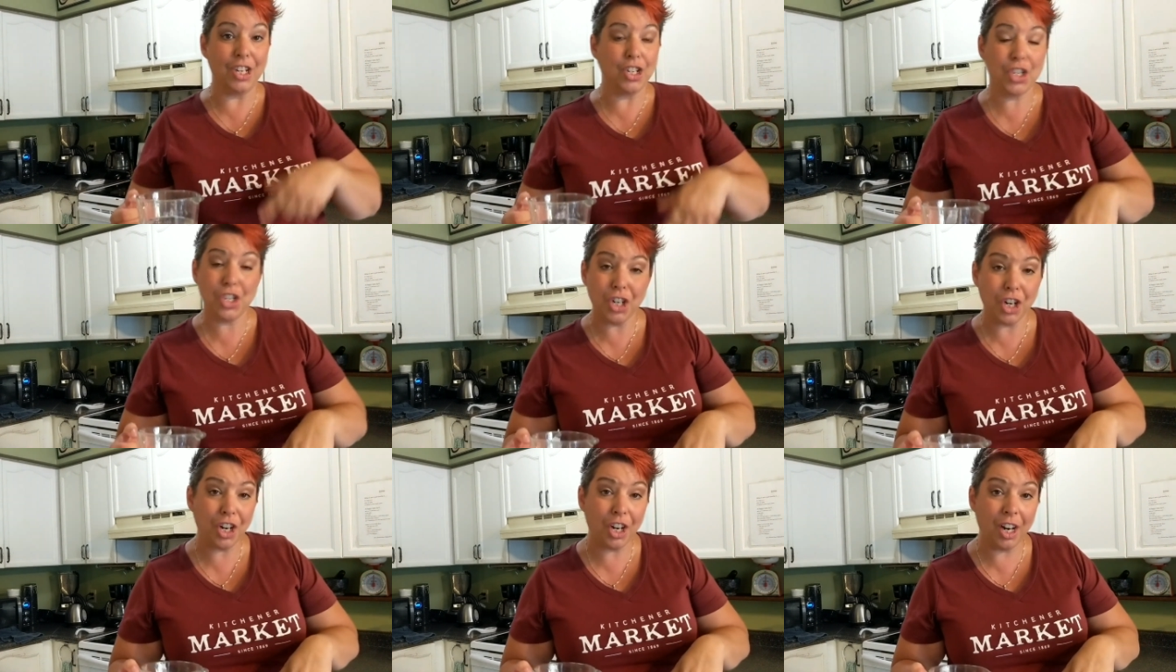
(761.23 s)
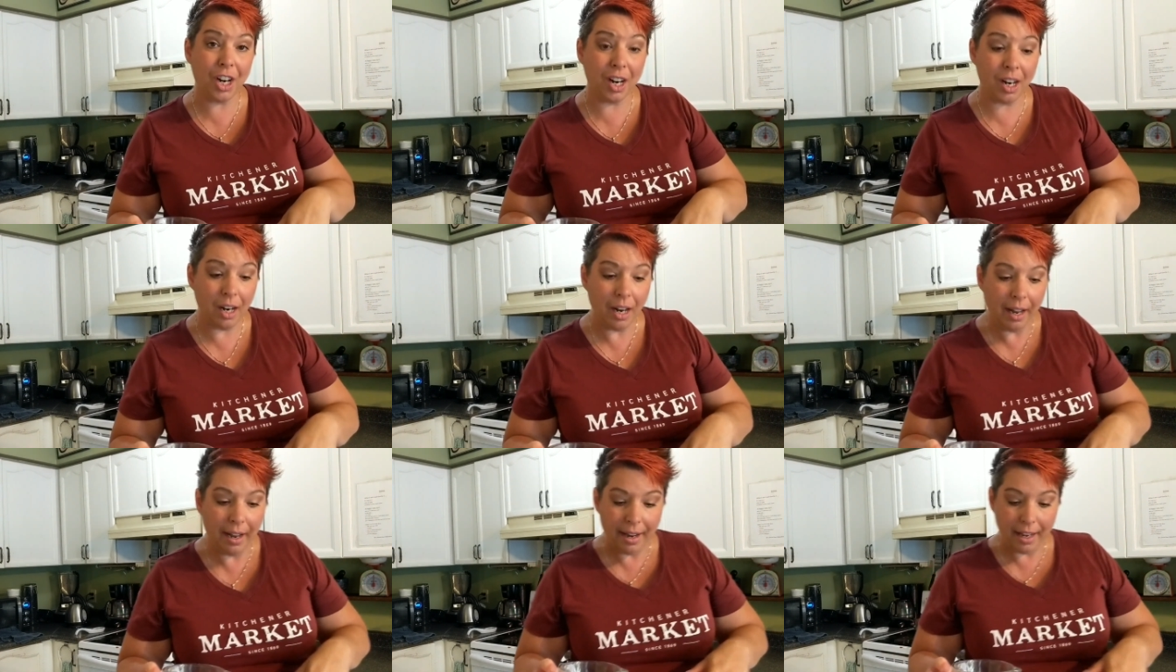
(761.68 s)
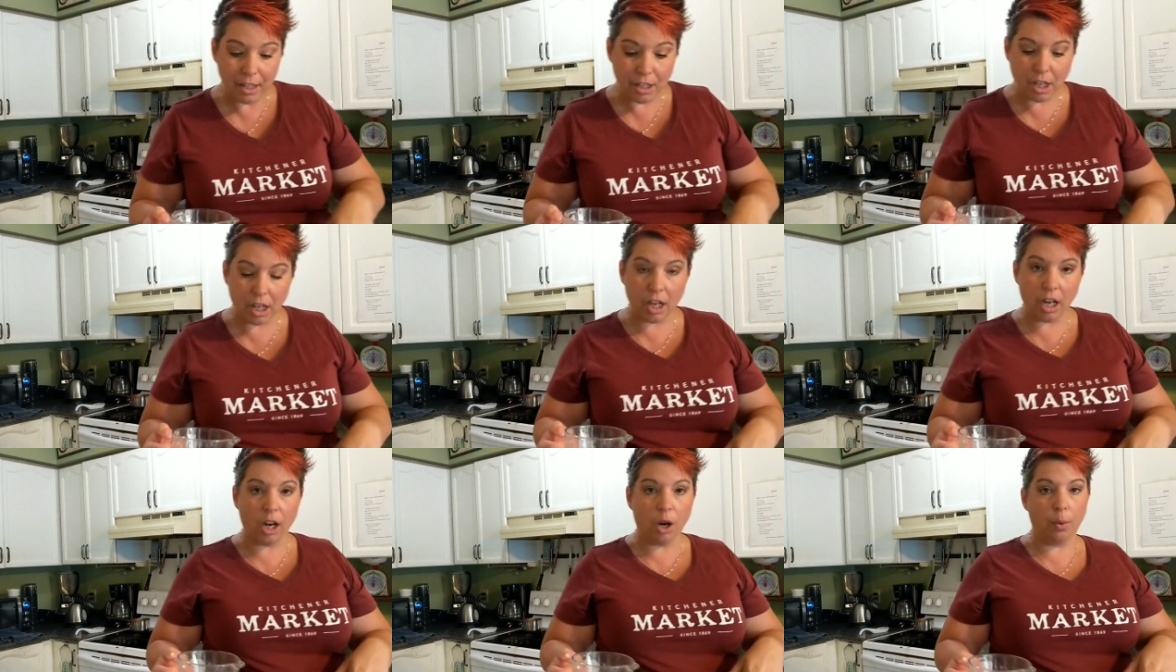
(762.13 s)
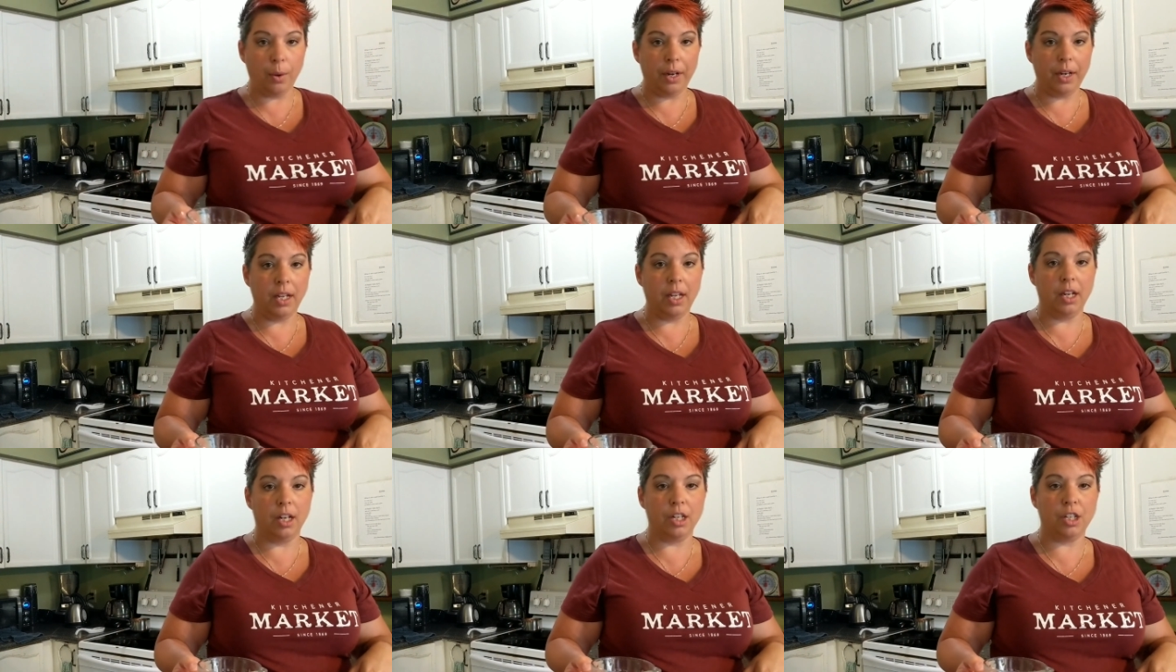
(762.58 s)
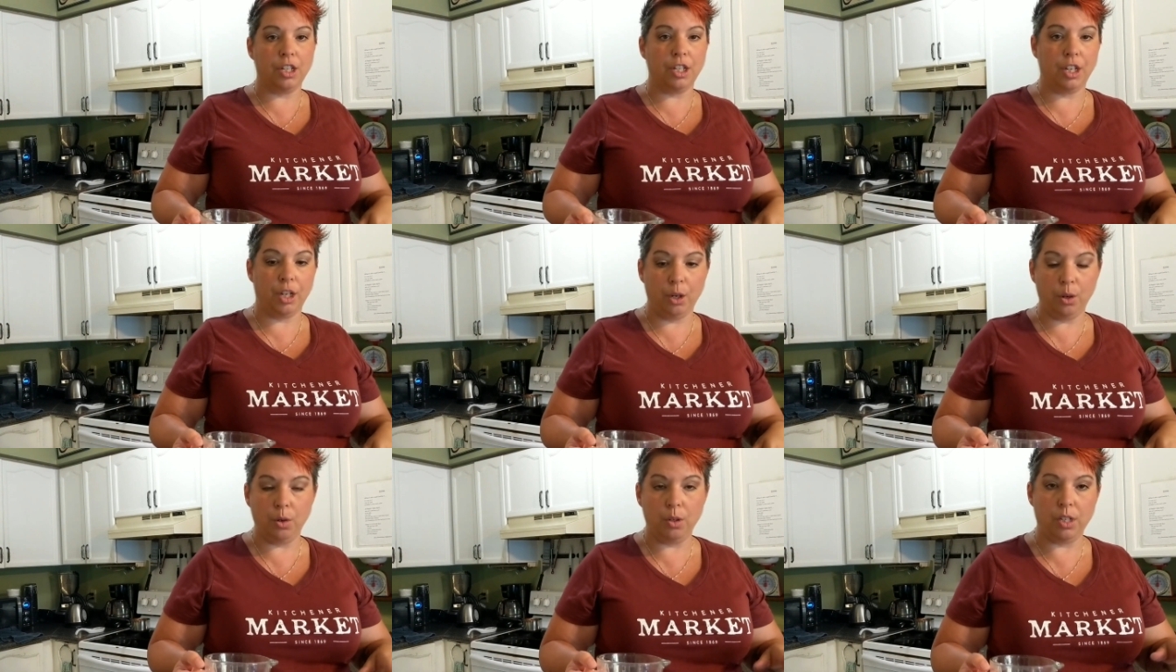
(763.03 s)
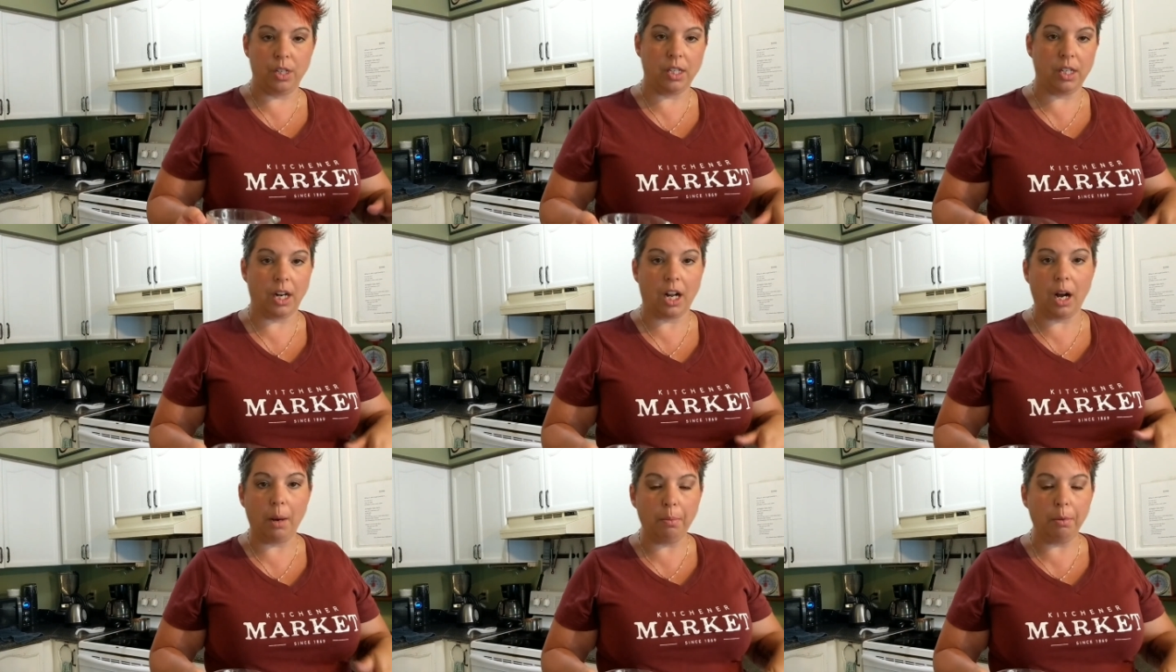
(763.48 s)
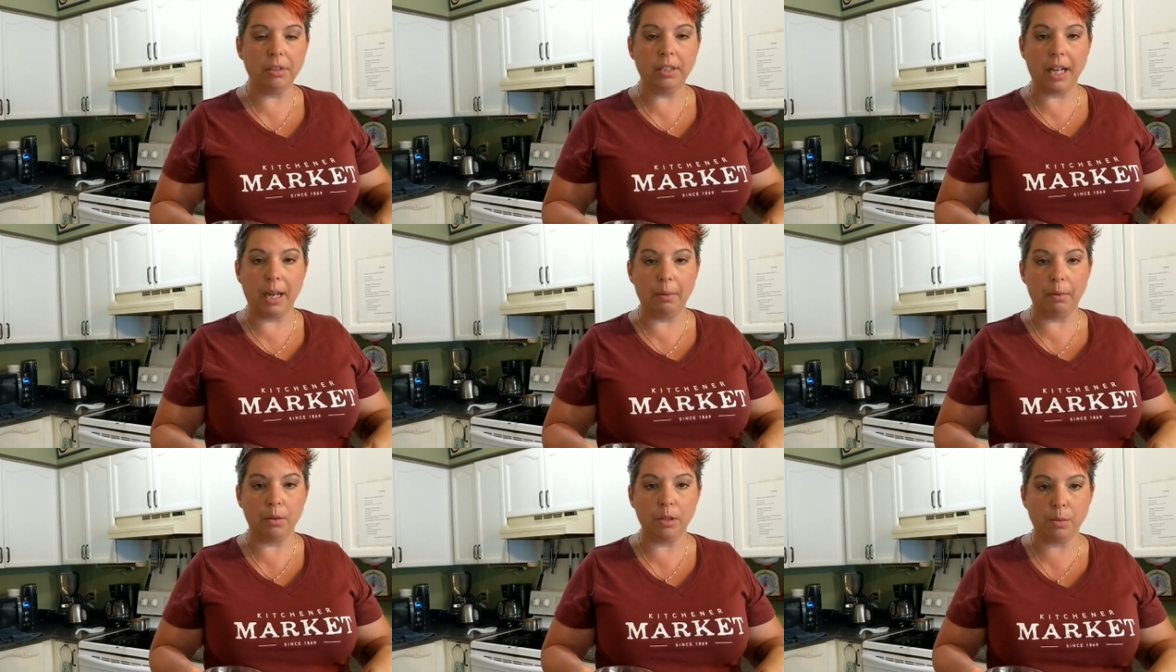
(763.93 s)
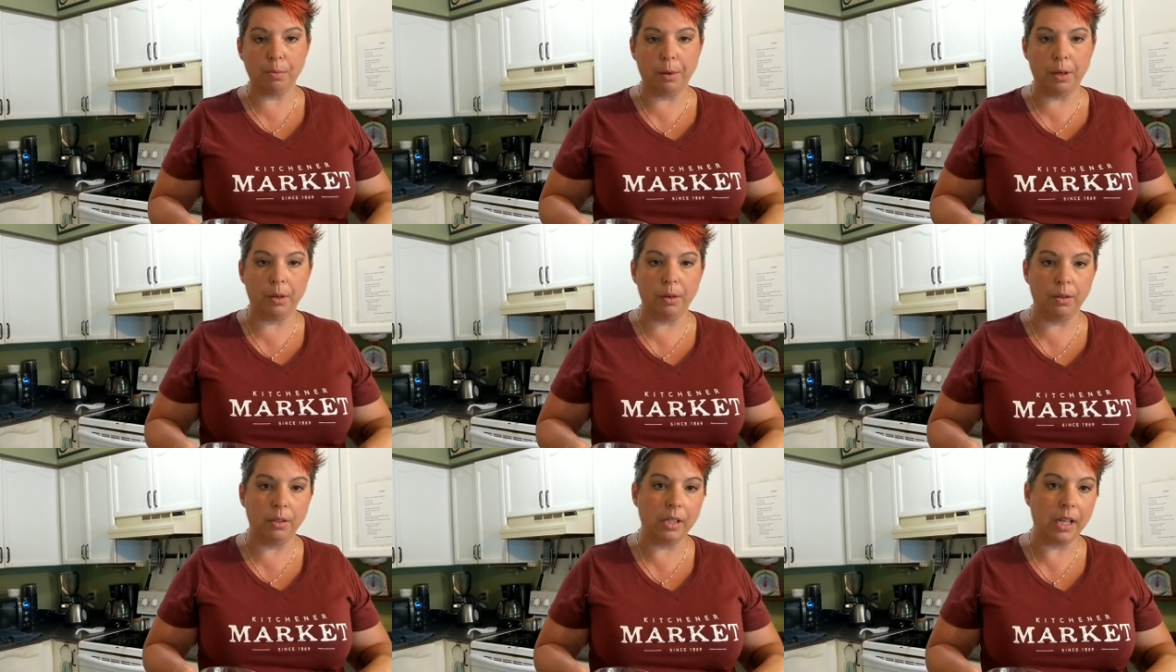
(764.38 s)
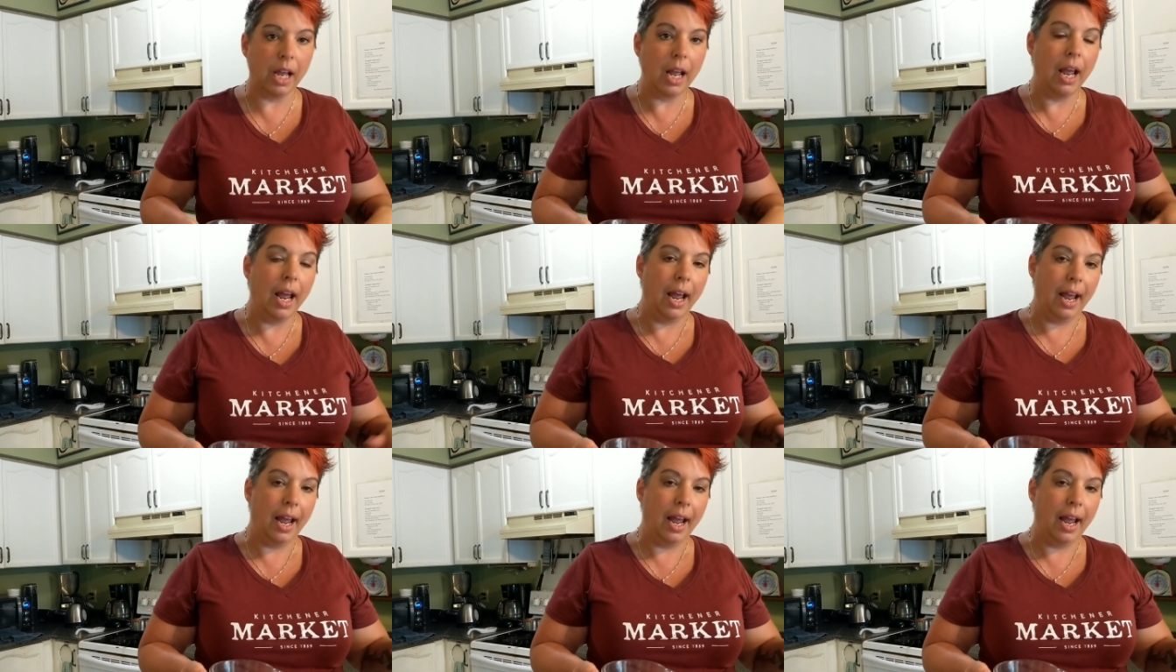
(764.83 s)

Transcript: and sugar is gonna go in here too, just a couple tablespoons.